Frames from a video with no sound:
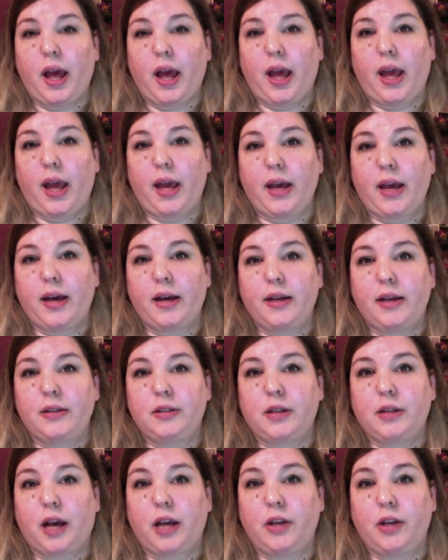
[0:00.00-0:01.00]

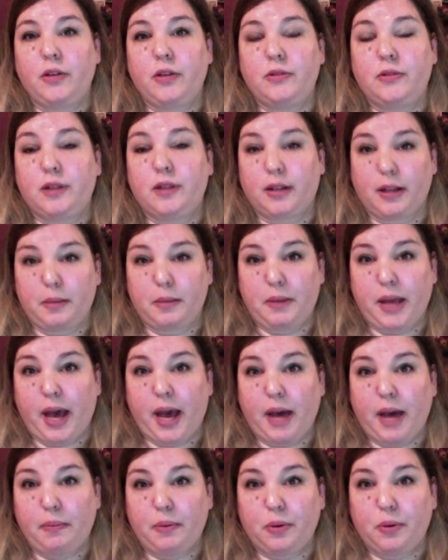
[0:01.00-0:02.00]
and I use the Libby
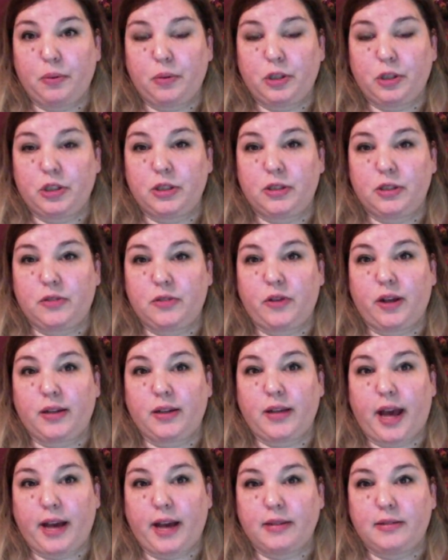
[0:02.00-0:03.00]
app, which is
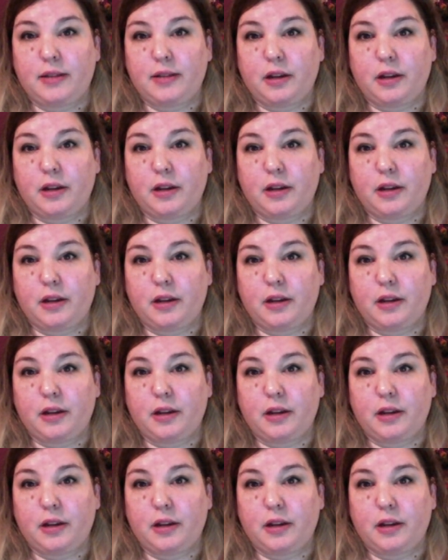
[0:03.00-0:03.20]
fantastic